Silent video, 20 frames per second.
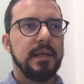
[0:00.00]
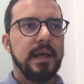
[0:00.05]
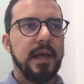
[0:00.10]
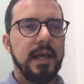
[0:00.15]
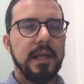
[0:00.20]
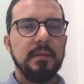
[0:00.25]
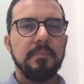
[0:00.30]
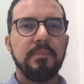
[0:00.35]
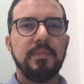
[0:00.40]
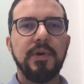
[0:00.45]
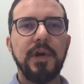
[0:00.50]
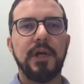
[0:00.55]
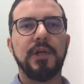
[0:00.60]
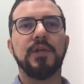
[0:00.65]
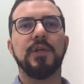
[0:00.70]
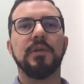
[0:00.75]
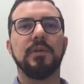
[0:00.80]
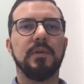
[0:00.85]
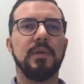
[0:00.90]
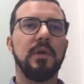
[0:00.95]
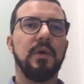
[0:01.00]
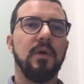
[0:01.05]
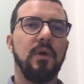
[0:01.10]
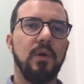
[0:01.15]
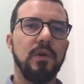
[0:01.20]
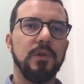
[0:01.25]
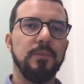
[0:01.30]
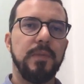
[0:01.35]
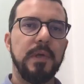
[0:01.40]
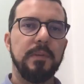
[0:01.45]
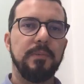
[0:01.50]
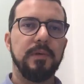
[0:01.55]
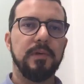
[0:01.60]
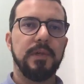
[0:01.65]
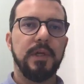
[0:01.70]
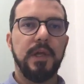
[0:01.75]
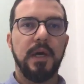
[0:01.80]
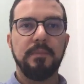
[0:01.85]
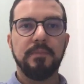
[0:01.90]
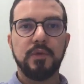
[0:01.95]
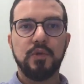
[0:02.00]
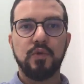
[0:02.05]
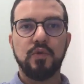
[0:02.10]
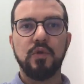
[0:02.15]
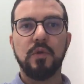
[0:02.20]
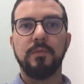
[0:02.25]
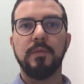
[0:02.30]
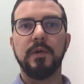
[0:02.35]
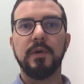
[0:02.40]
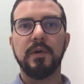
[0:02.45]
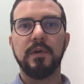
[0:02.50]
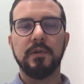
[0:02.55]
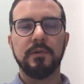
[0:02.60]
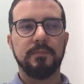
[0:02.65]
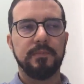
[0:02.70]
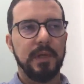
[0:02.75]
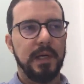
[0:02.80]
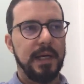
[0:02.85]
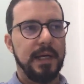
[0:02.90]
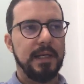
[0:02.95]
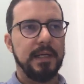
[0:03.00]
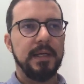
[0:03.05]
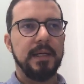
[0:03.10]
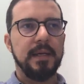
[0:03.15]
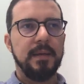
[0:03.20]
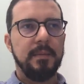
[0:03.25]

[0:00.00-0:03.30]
impression on the people that I'm super good by